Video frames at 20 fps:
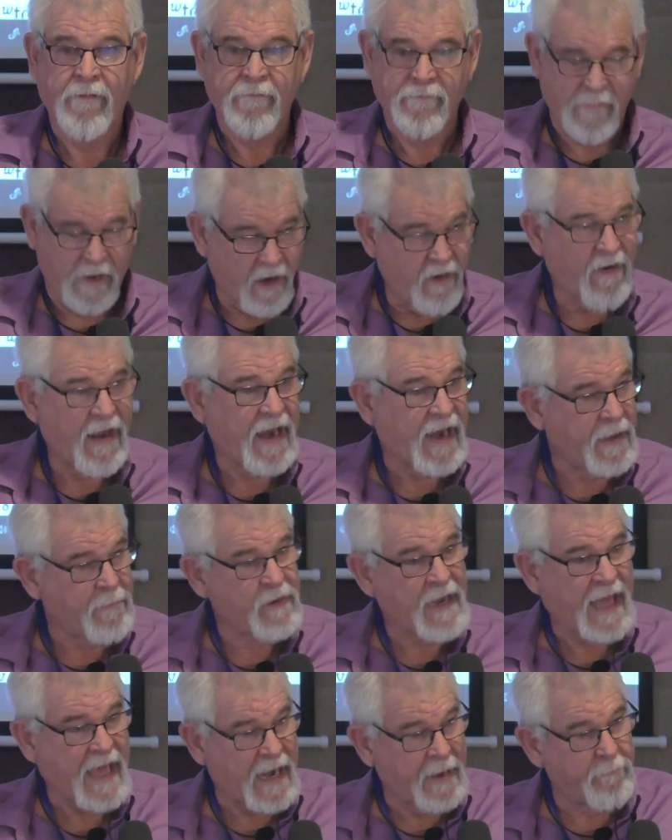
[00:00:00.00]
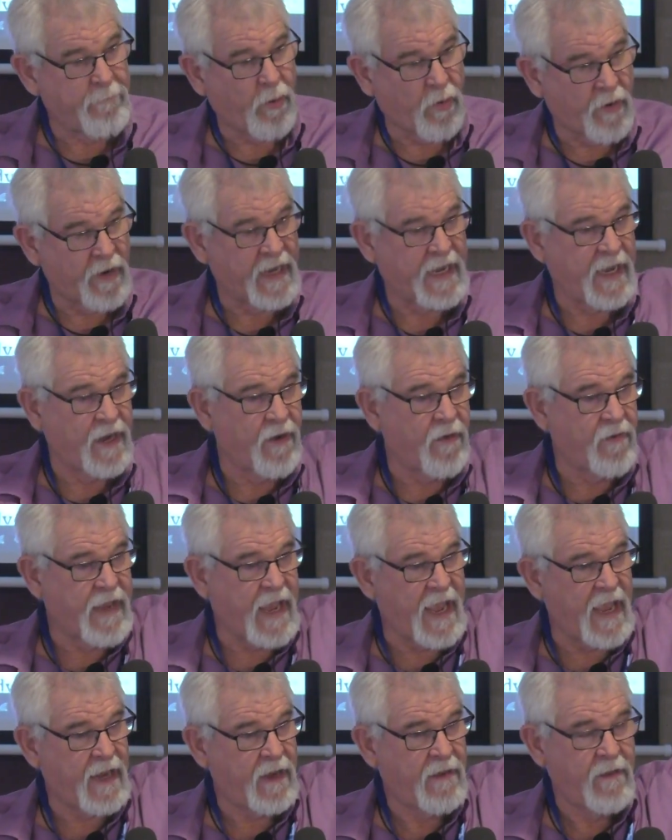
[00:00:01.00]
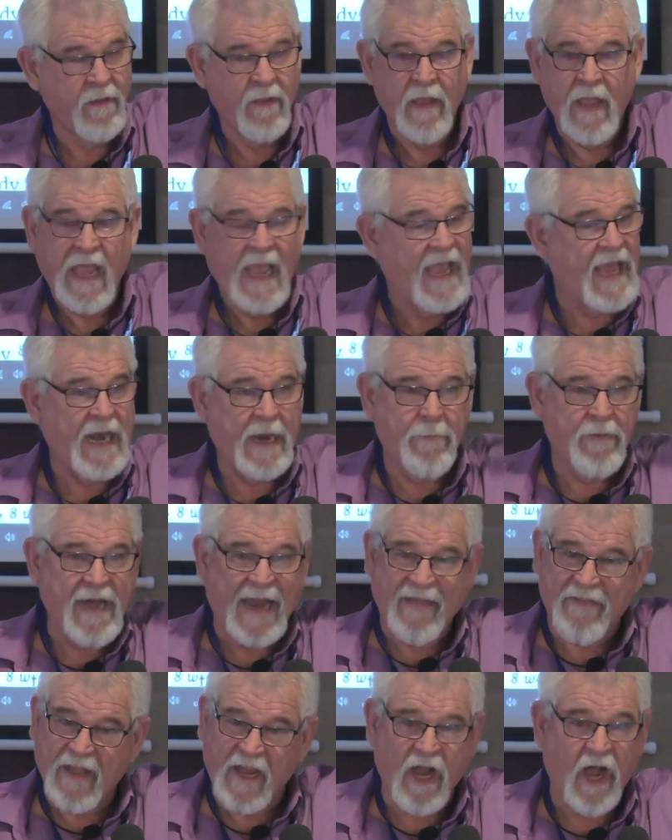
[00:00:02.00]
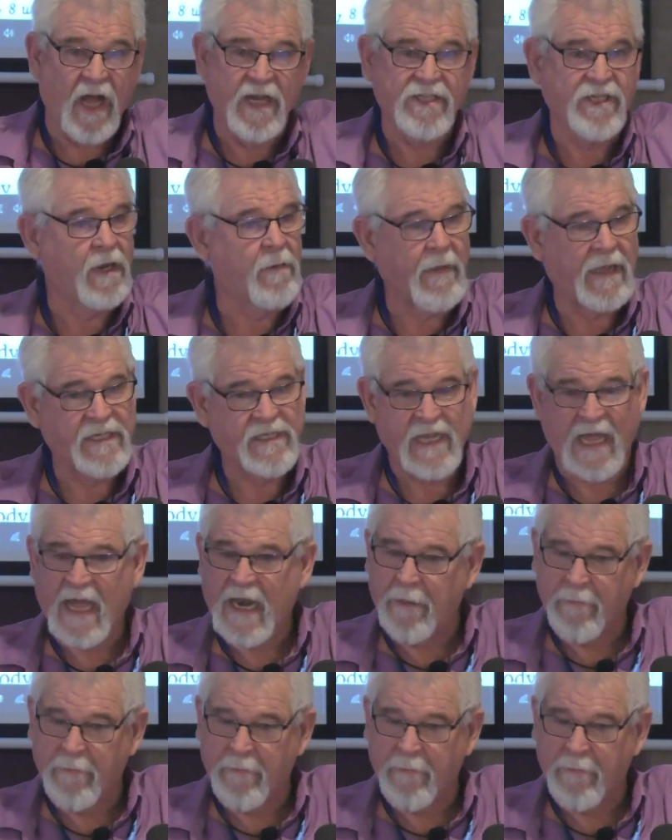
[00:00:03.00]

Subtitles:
All right, I'm glad I'm born again, okay? And I'm glad that God's on my side.